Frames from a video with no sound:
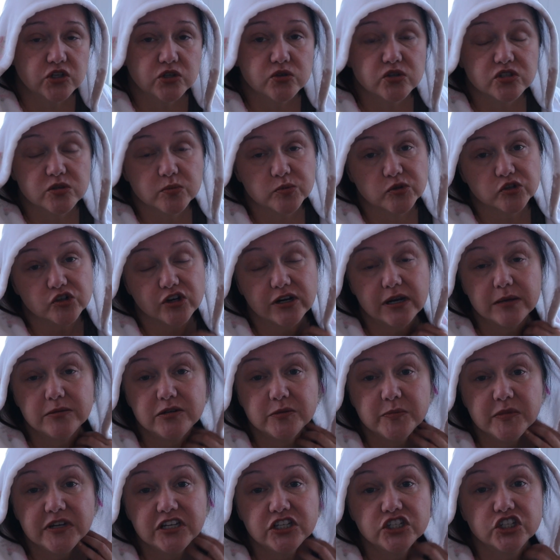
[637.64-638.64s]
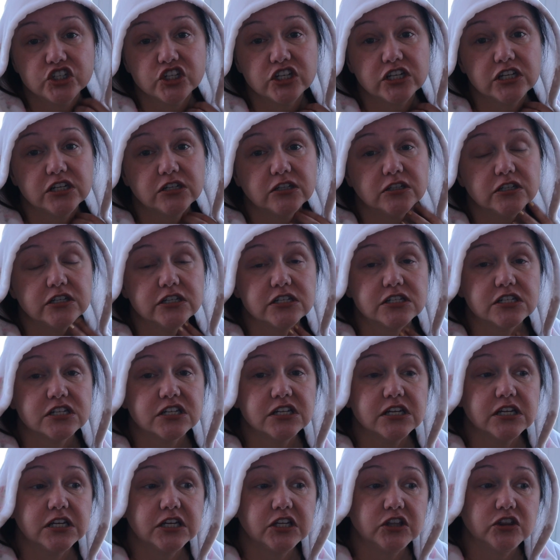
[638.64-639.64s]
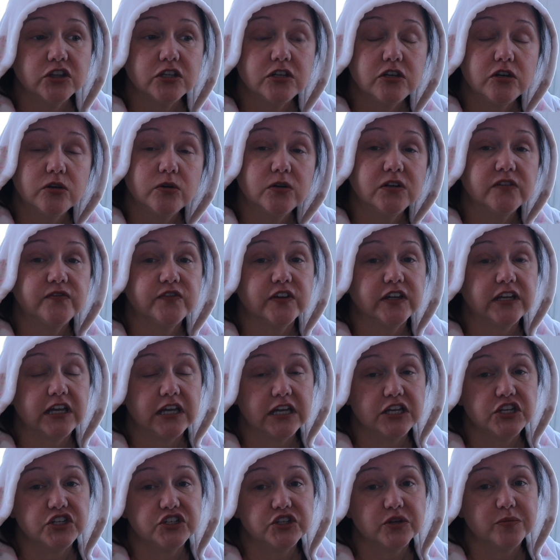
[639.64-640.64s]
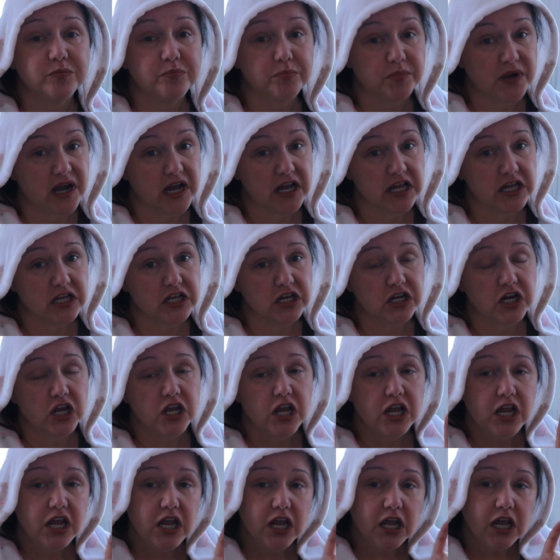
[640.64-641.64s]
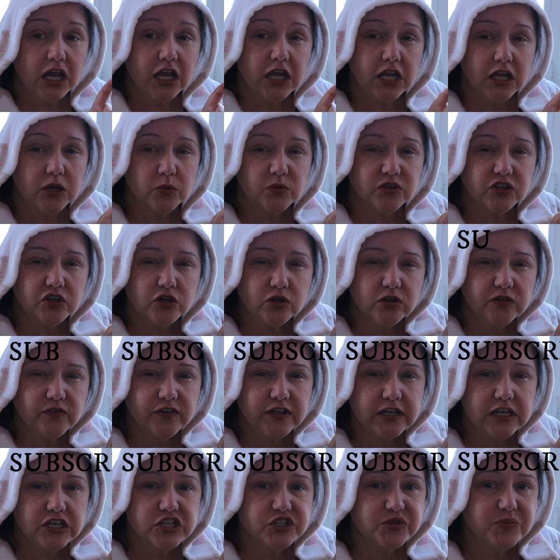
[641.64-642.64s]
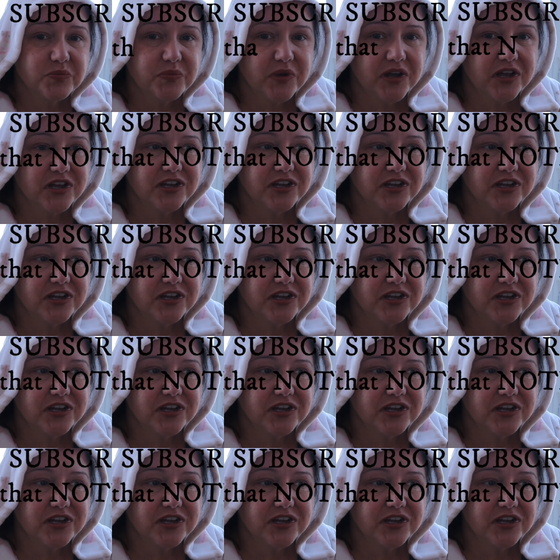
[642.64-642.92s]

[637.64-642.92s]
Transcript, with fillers: to subscribe to my channel and to hit the notification button. And with the notification